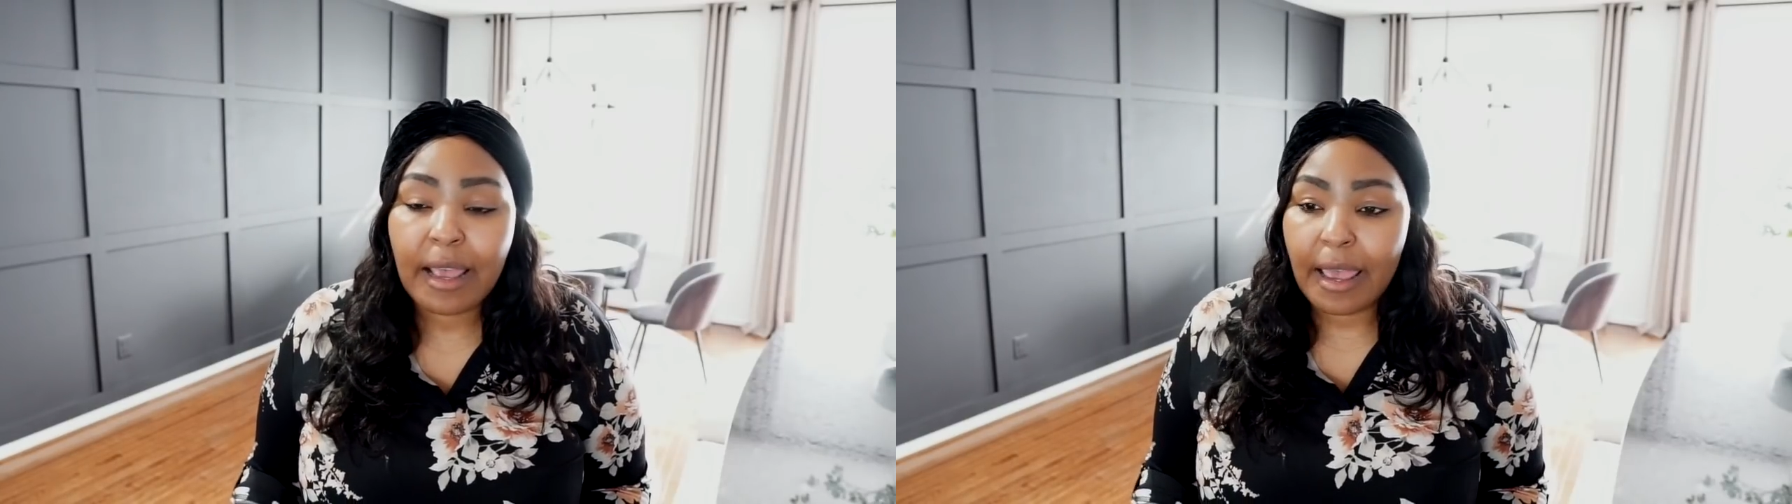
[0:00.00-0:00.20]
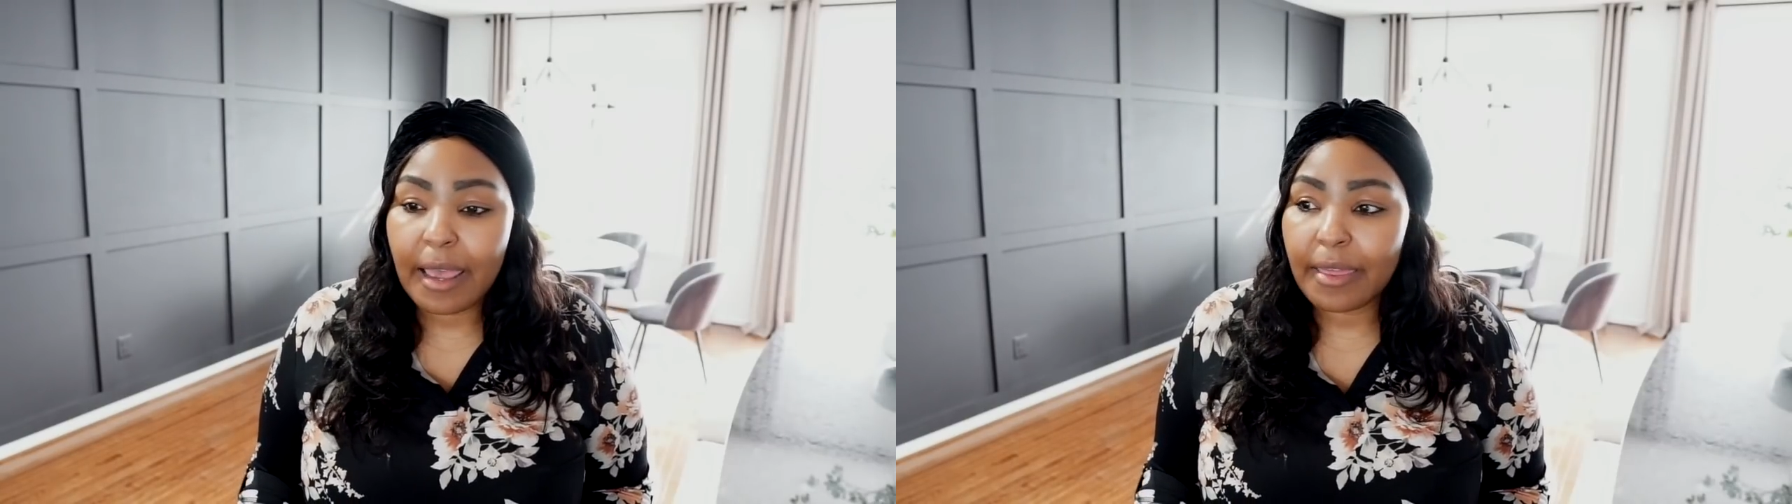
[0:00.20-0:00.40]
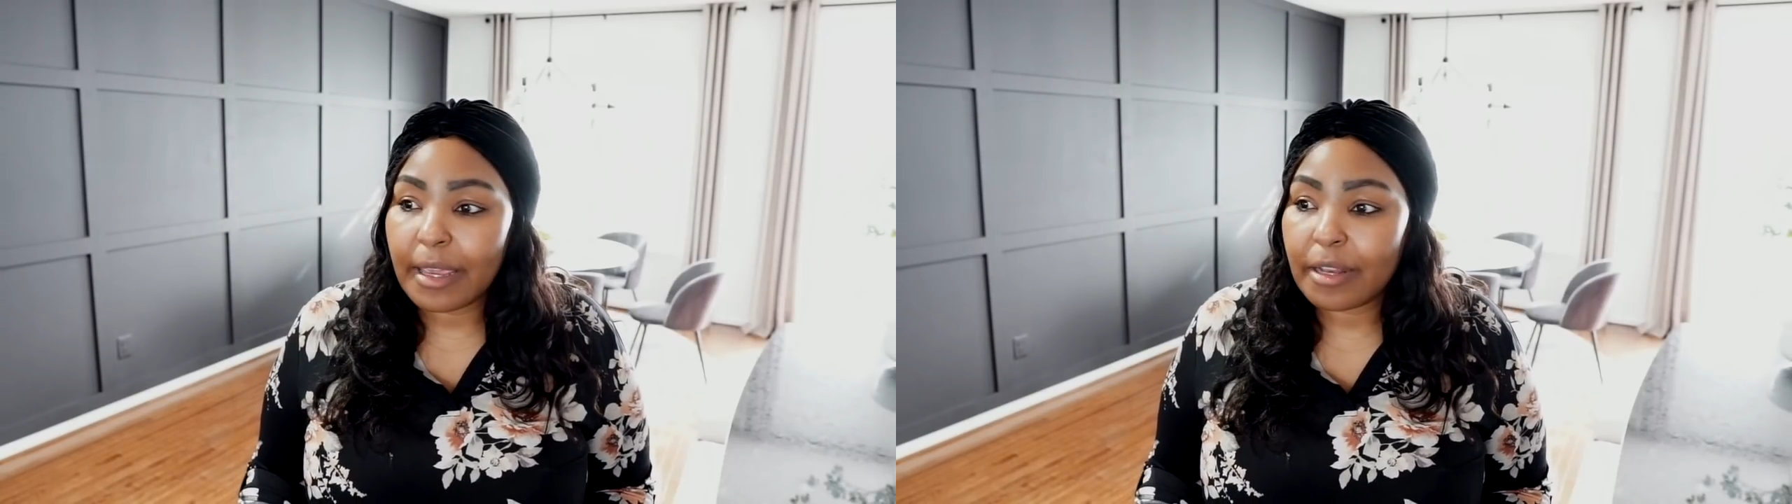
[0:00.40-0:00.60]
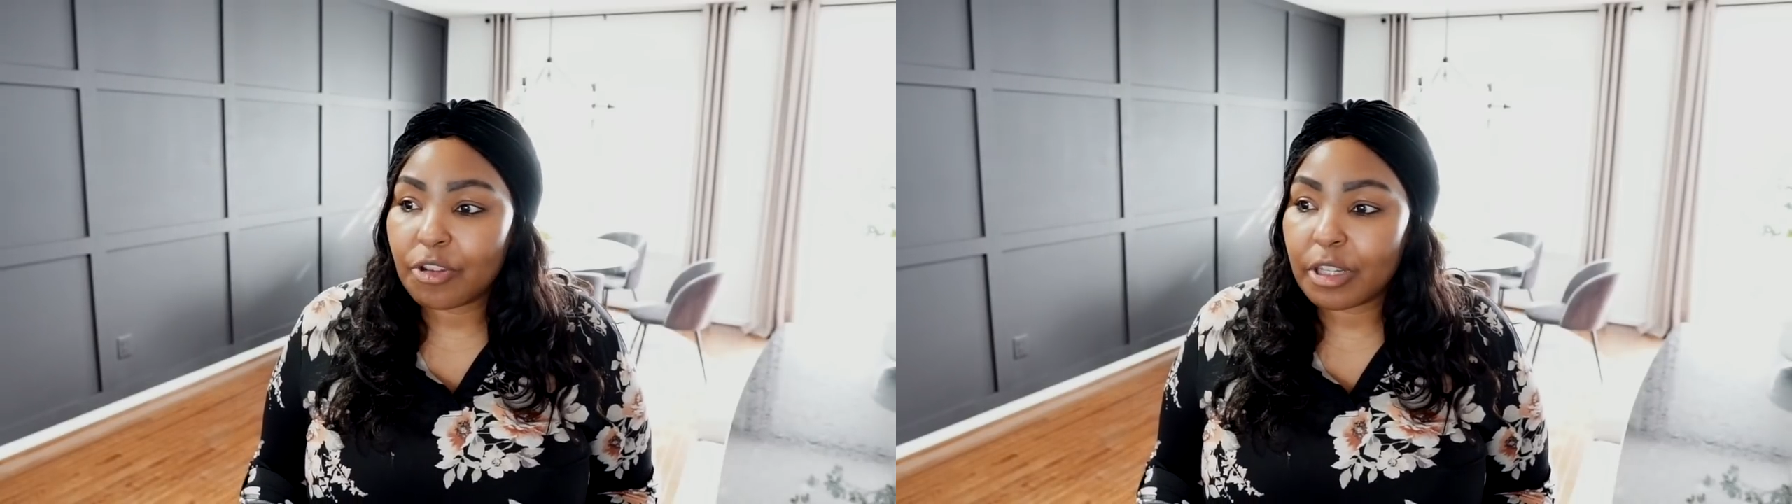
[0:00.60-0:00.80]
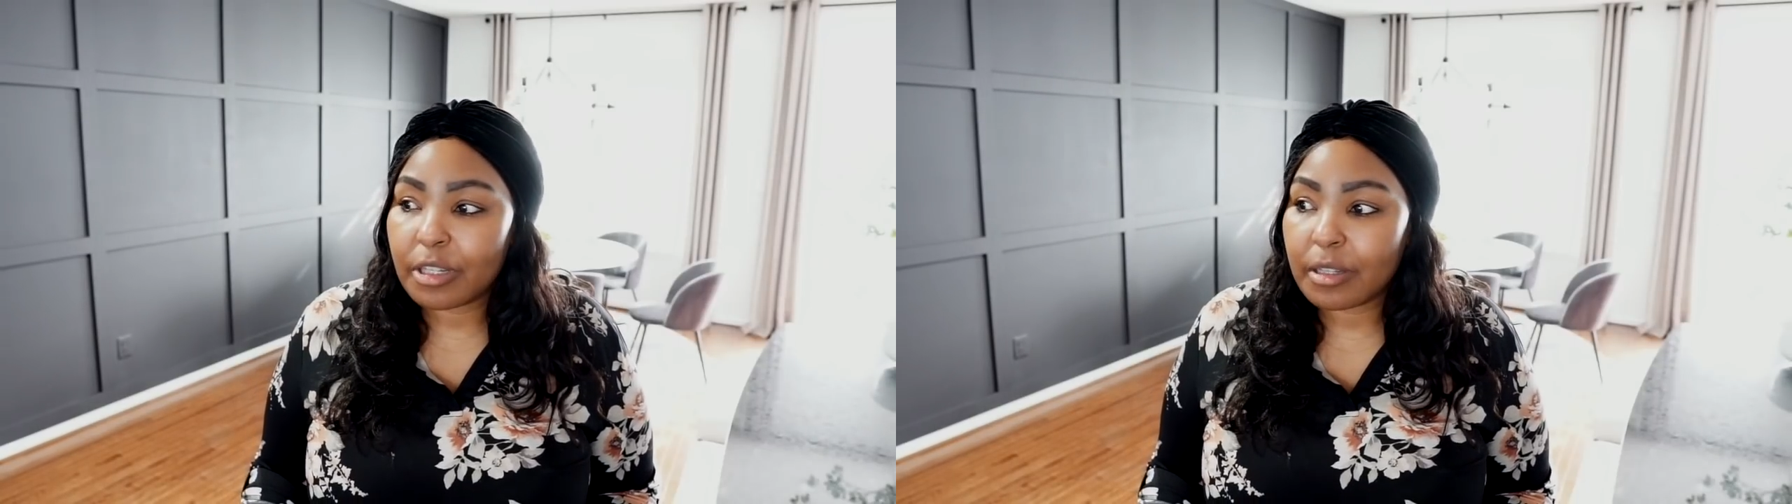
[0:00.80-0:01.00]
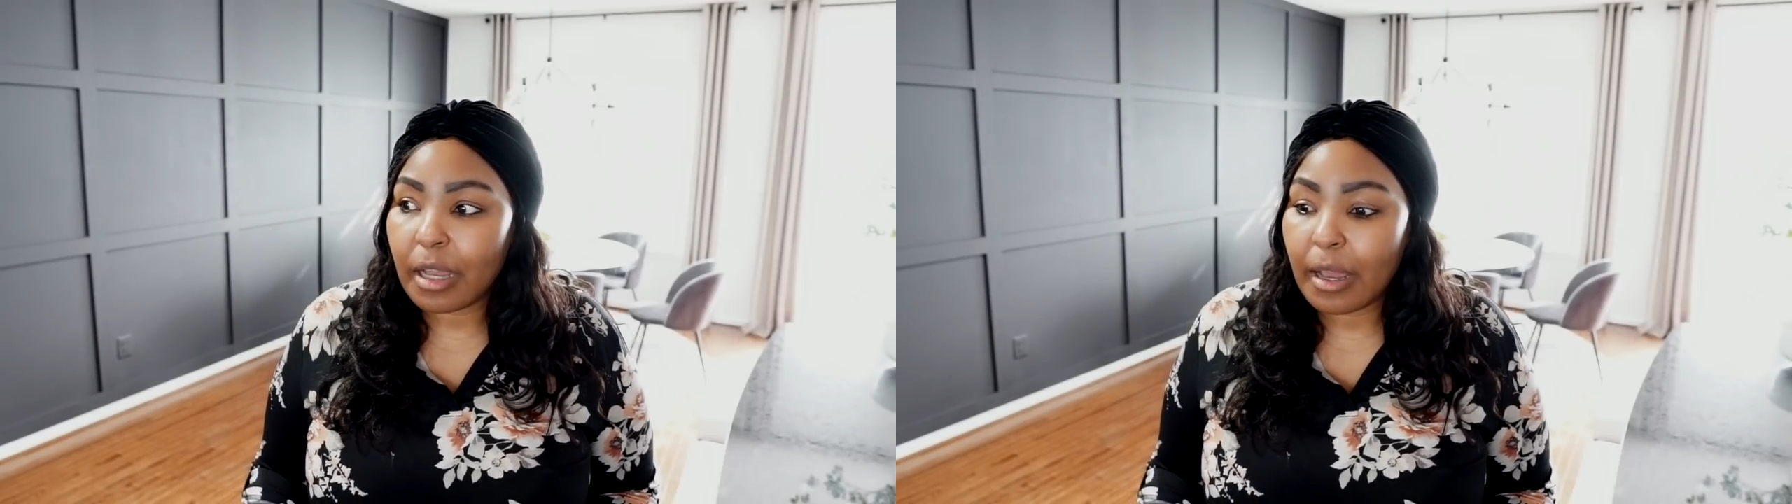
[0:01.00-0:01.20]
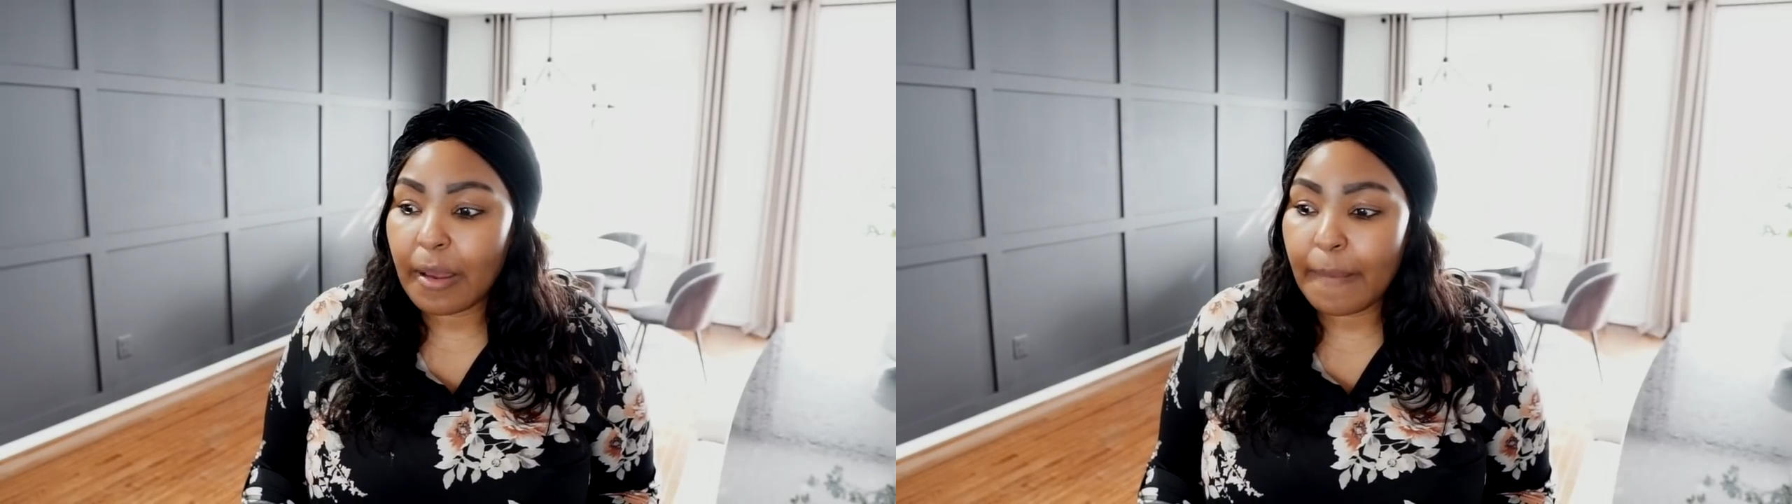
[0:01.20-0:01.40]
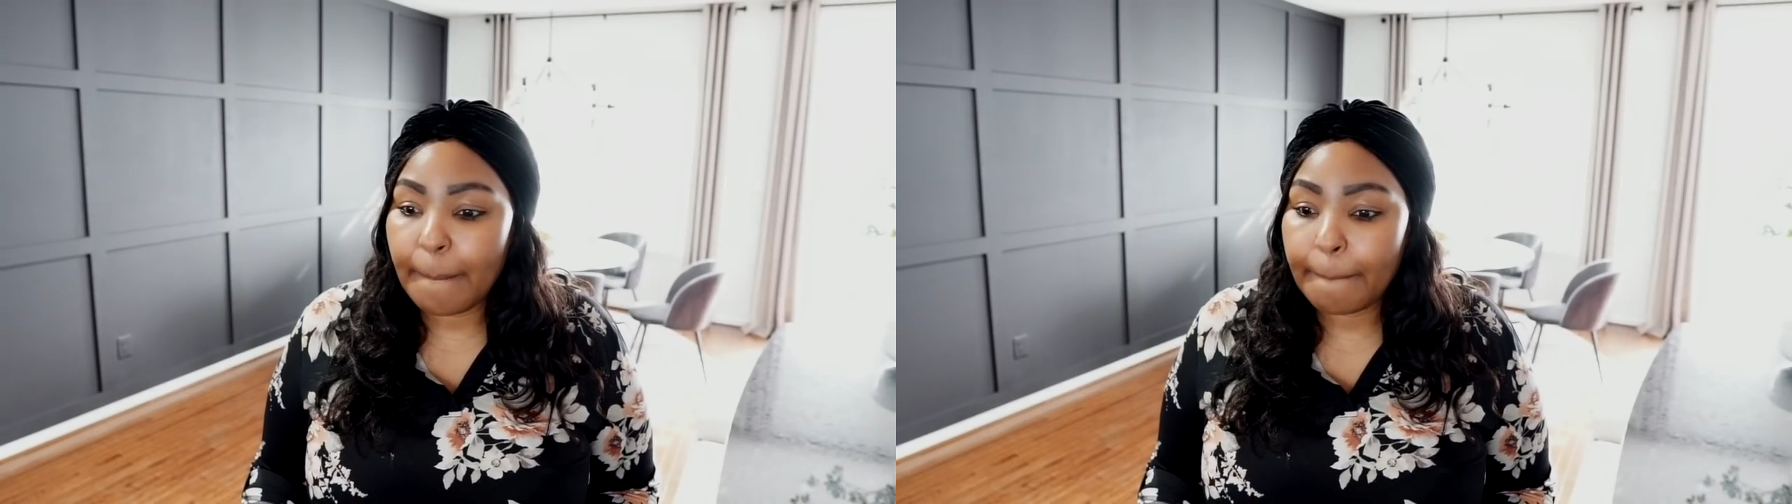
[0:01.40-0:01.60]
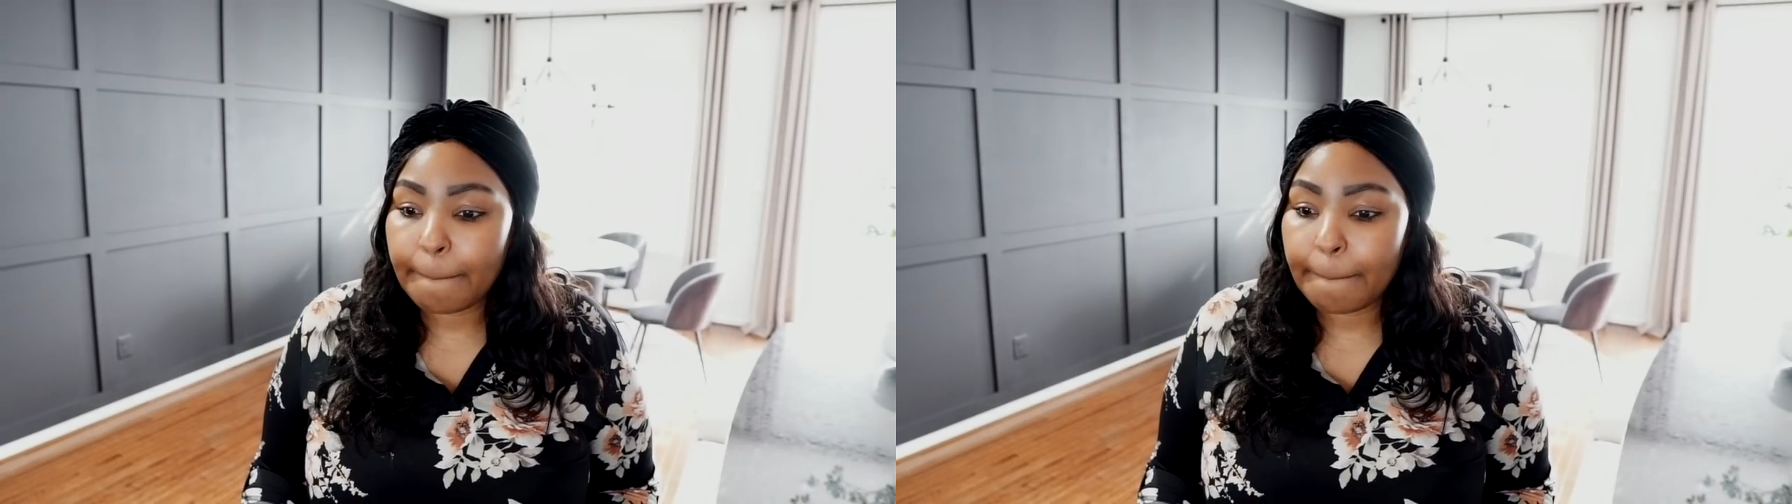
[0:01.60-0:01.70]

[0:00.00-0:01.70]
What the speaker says: and then just kind